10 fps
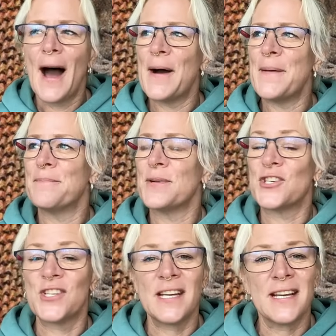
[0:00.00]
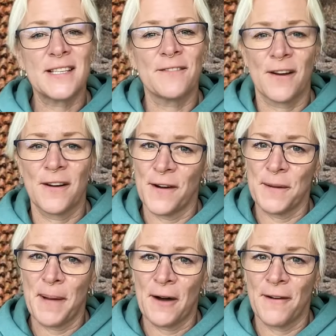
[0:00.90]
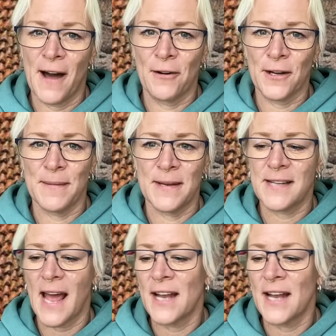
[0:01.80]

But she is a very, very powerful alchemist.